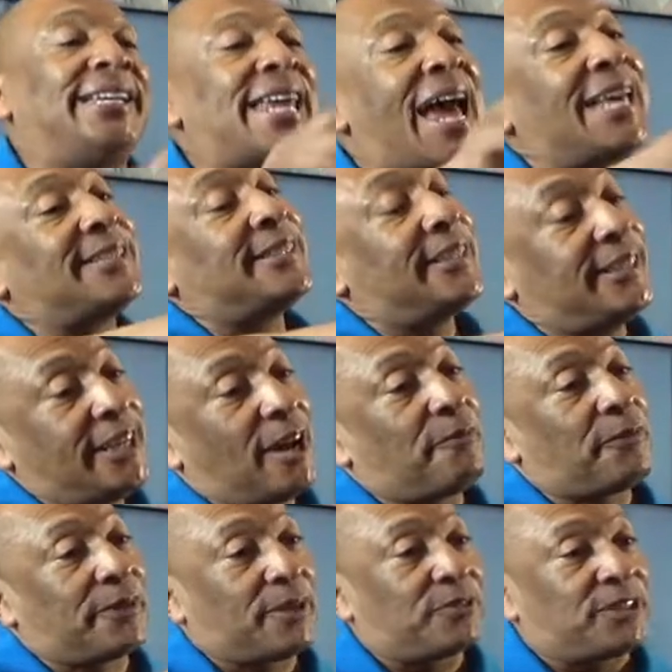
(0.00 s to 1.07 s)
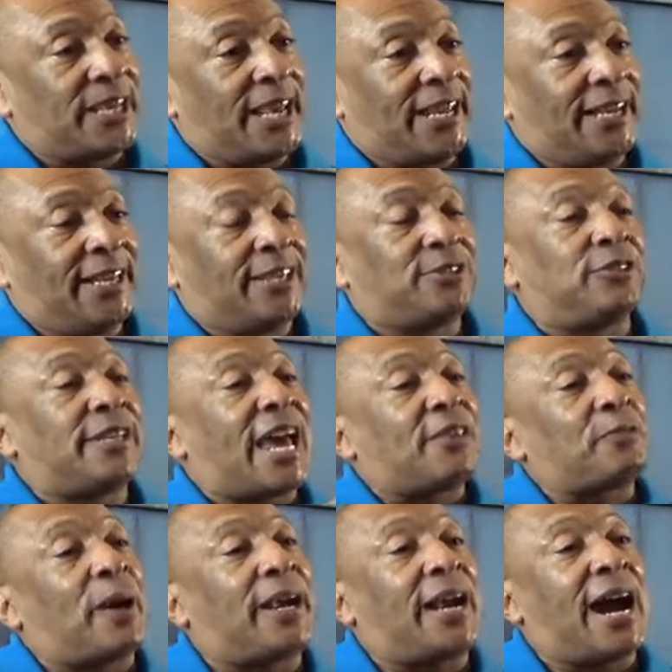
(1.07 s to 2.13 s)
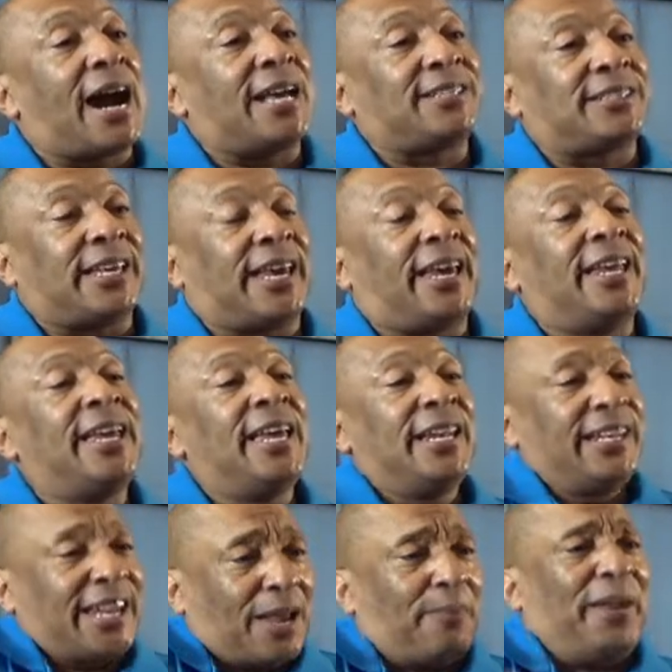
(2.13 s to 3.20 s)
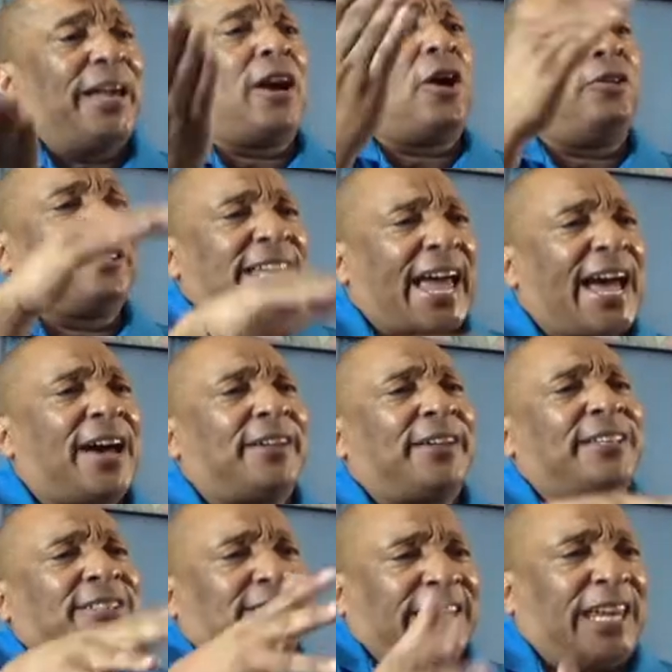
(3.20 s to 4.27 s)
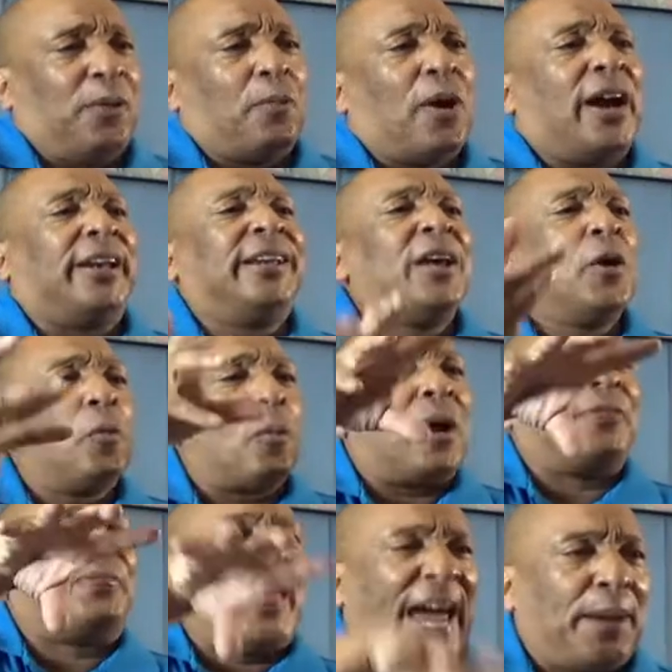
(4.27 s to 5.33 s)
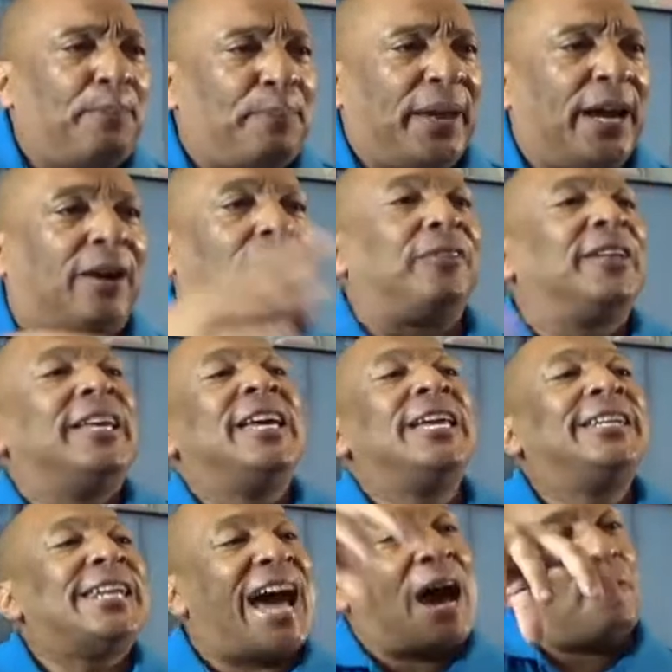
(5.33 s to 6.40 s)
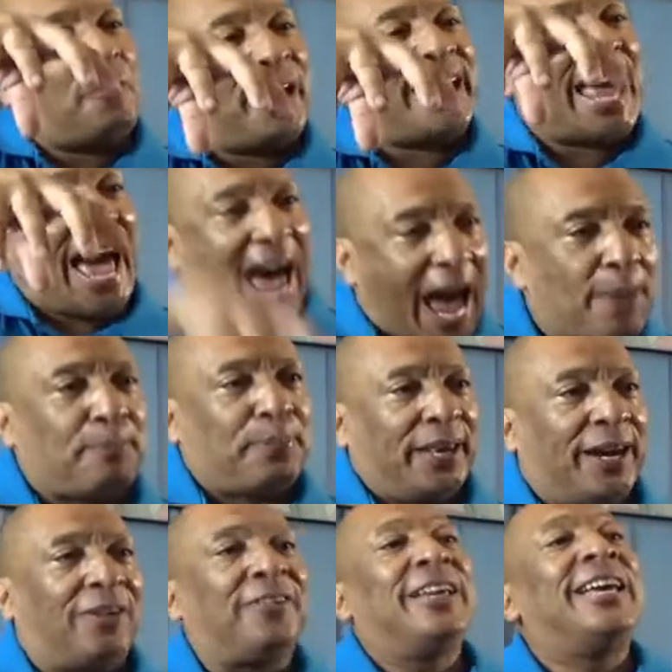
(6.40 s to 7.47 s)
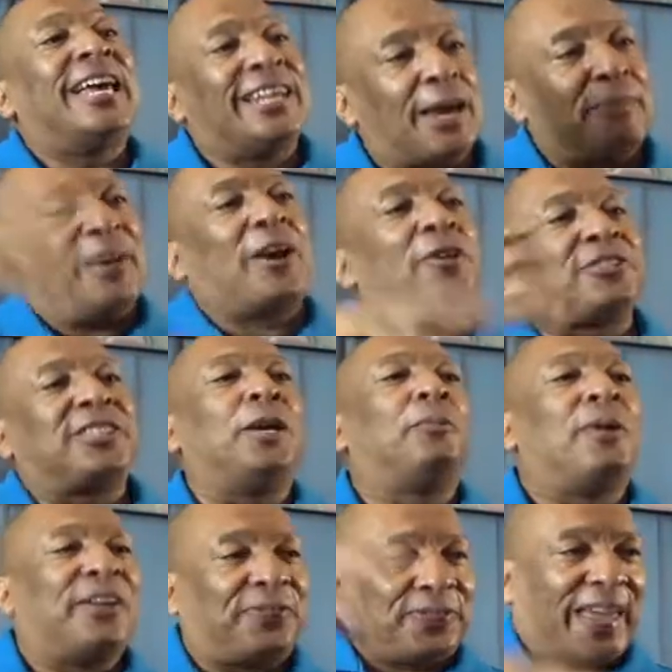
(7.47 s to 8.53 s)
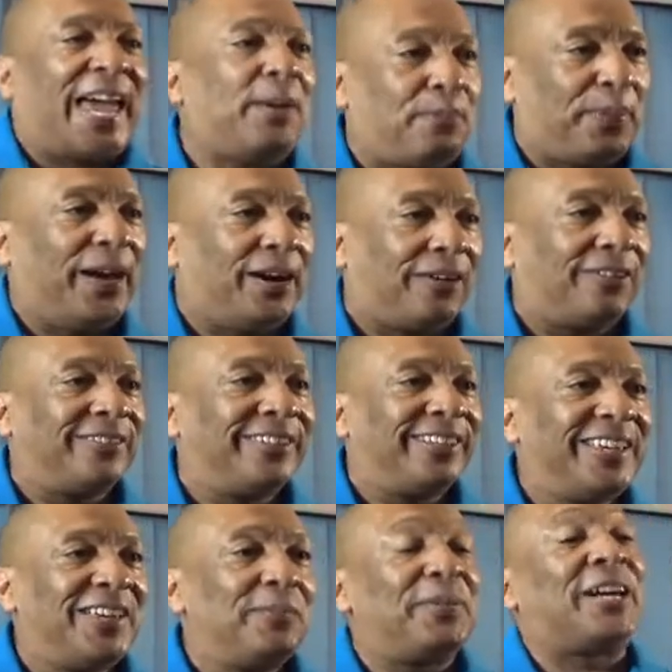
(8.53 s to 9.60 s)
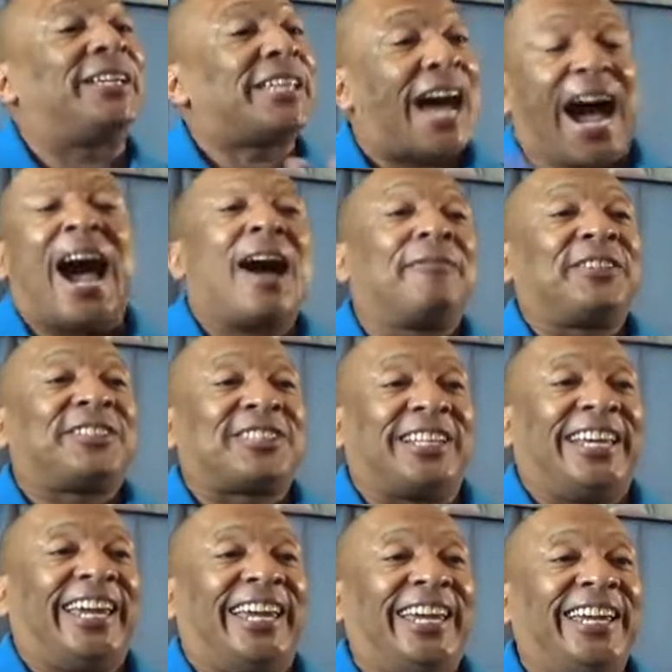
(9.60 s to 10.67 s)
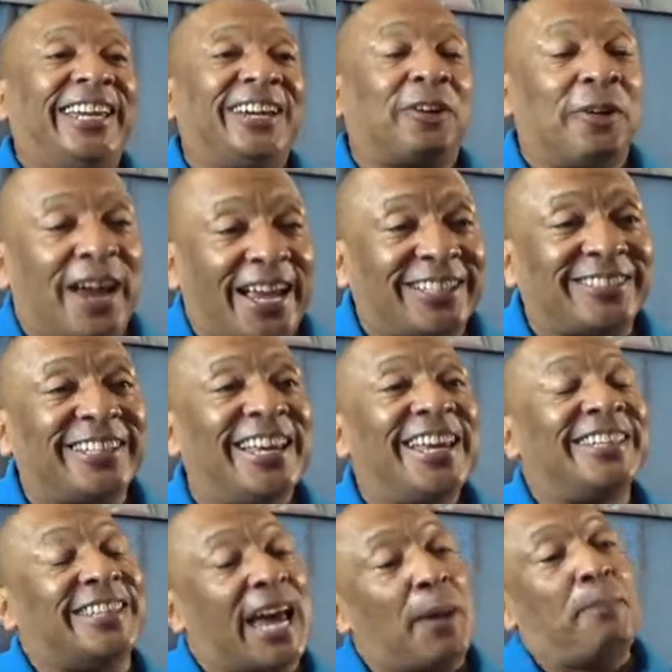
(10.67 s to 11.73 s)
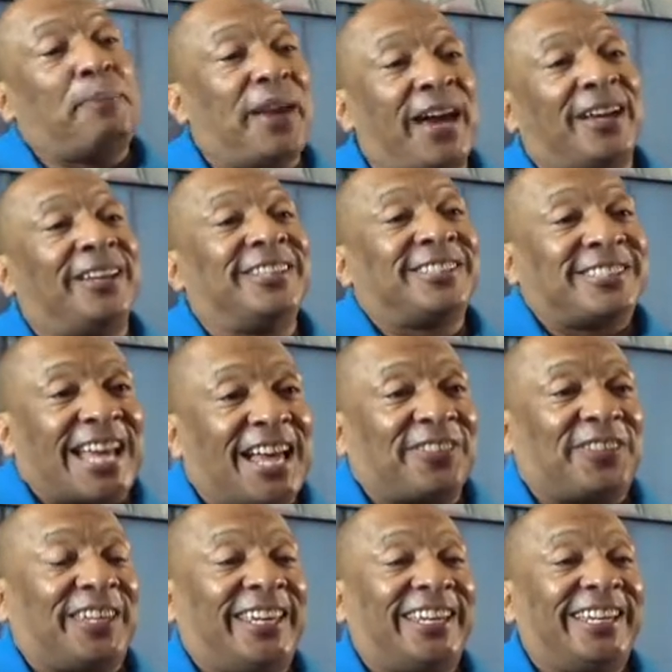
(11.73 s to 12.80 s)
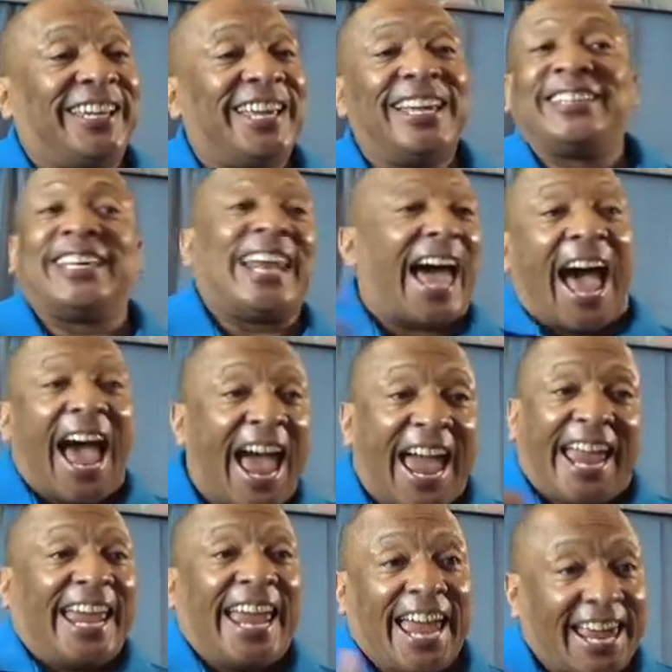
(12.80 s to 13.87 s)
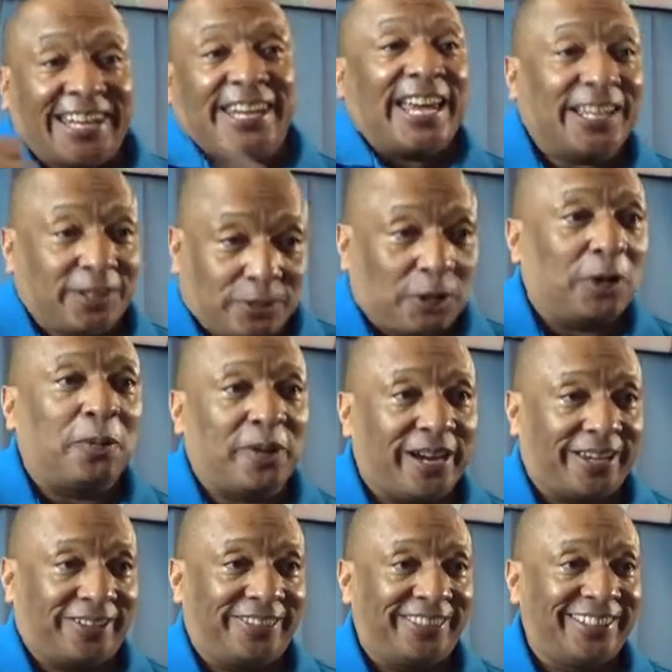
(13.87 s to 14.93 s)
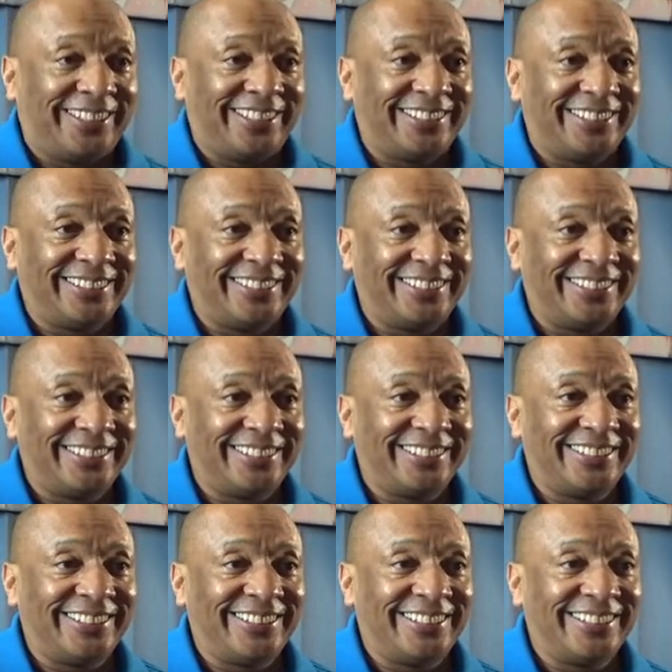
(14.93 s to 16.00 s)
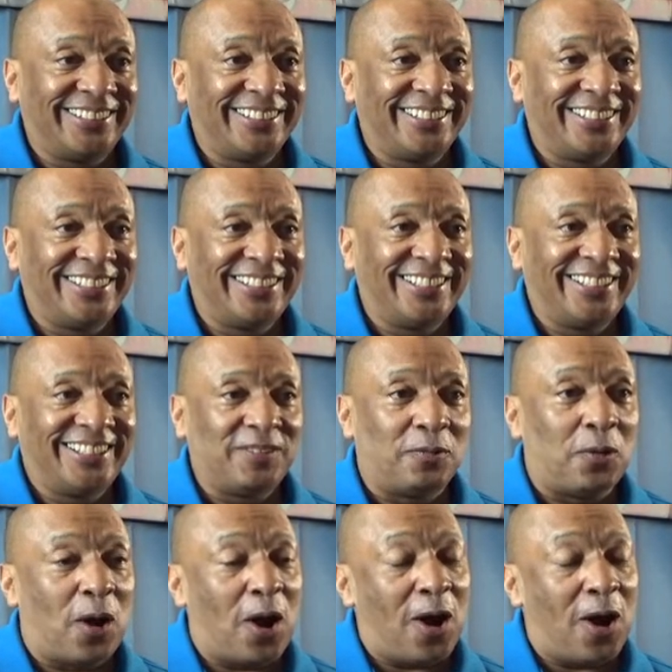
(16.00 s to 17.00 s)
That's the difference I'm saying here. So that's why God said, let me go down and see what what they built, yeah. not what I built. Let me go see what yeah. they built, because obviously, okay. Chris, they building something that I ain't had nothing to do with. Mm-hmm.